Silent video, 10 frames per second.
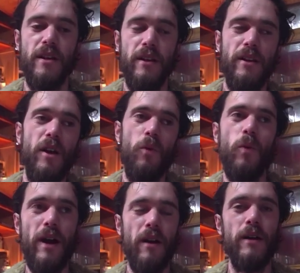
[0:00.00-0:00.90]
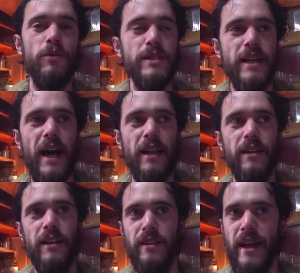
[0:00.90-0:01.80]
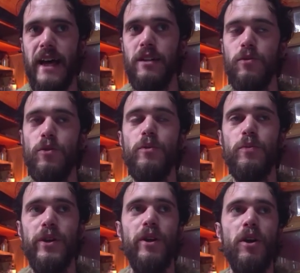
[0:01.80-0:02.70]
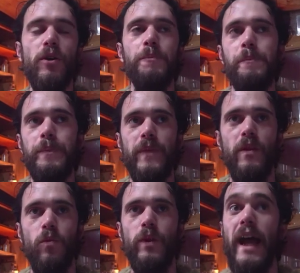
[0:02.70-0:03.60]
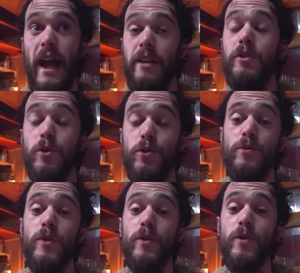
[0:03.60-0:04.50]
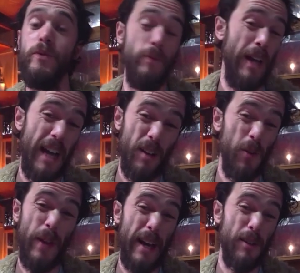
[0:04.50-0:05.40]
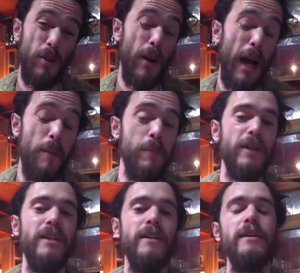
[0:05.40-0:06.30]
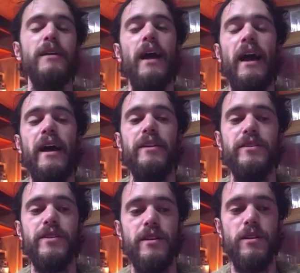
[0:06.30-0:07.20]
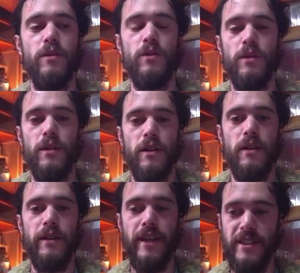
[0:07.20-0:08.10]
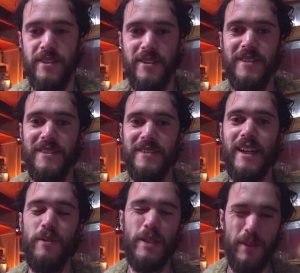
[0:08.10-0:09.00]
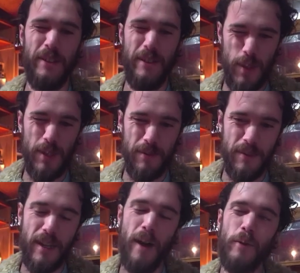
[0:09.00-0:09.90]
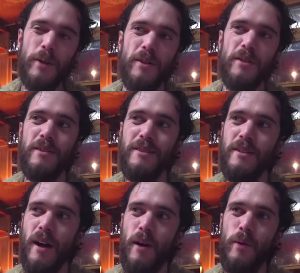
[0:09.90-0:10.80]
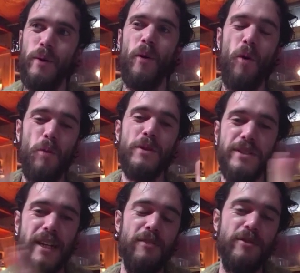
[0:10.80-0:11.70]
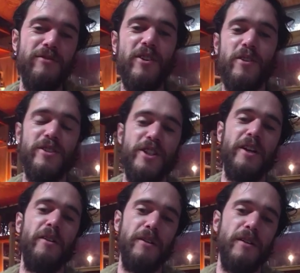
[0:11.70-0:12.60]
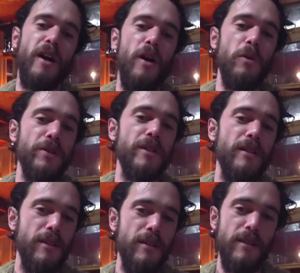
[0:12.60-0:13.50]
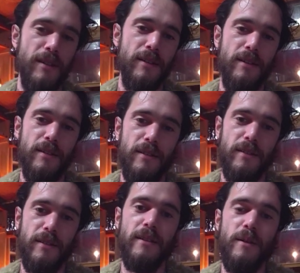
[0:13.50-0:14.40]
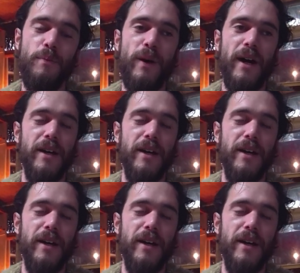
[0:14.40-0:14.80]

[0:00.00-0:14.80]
You know, where I was at in that group, you know, we had a guru and we had all that crap. Oh, and really? Yes. It was a, it was a, I would, I would almost say it was verging on cult. Okay. Right.